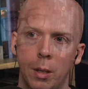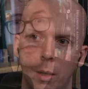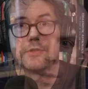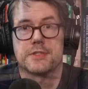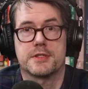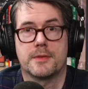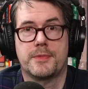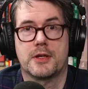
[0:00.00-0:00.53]

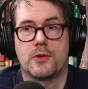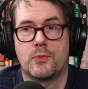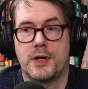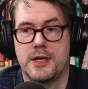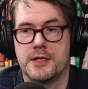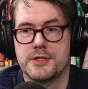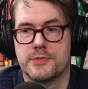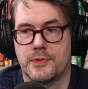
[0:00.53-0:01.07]
There's something of
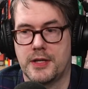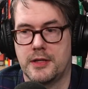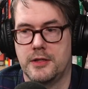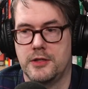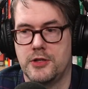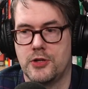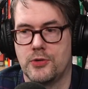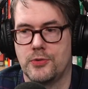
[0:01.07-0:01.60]
ways
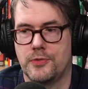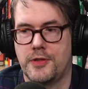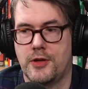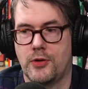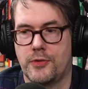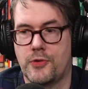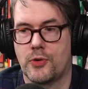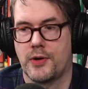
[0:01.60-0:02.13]
that, you know,
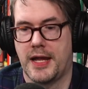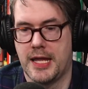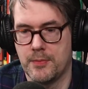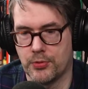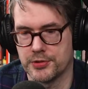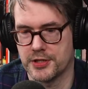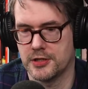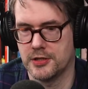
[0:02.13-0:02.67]
they're, they're
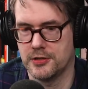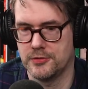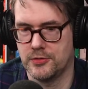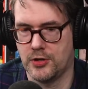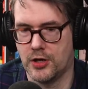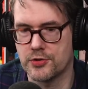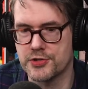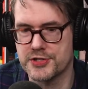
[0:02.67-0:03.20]
able to
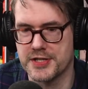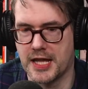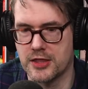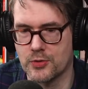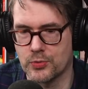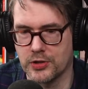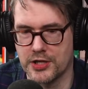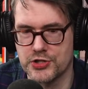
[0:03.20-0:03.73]

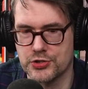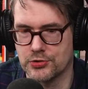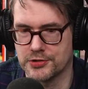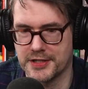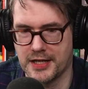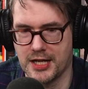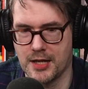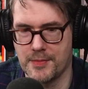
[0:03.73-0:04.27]
understand the
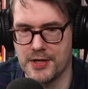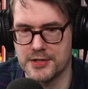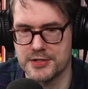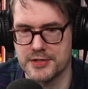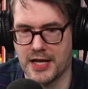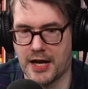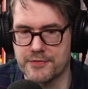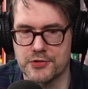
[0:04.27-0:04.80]
relational
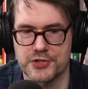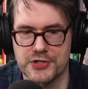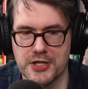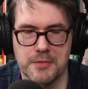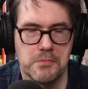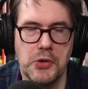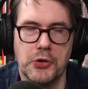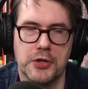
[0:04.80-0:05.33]
dynamics after
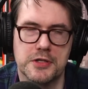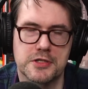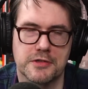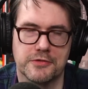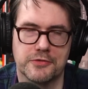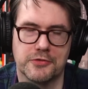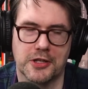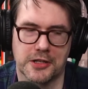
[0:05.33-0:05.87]
seeing millions
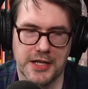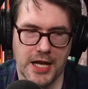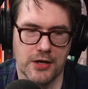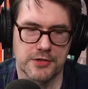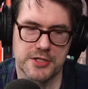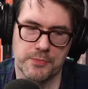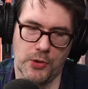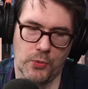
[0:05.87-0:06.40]
of
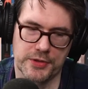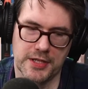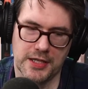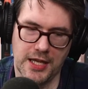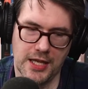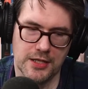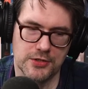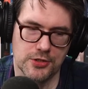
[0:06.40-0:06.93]
accounts, but what they
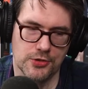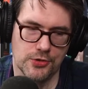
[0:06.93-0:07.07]
can't